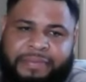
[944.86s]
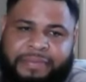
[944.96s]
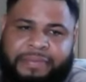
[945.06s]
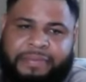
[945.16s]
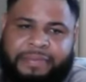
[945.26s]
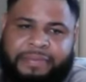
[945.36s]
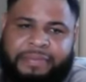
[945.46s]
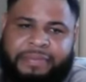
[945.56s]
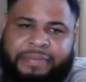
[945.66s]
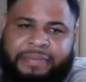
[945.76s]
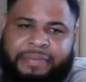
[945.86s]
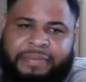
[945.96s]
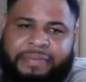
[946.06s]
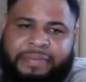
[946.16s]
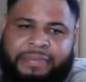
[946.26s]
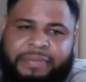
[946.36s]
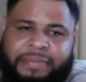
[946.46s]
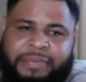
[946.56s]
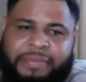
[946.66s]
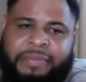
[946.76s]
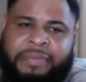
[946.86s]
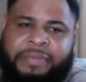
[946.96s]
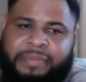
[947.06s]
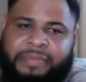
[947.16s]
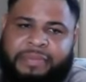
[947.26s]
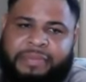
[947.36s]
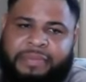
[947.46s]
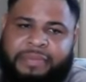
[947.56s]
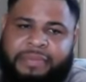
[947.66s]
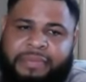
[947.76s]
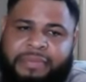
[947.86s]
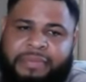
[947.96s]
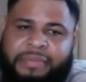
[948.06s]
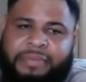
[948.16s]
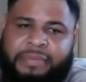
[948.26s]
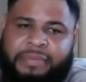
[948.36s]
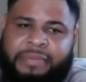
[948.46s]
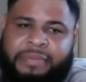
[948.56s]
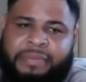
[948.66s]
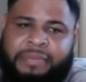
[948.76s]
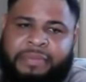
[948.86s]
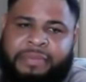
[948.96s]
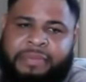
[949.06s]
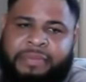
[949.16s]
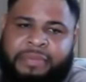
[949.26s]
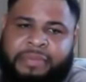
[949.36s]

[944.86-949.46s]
This person isn't speaking.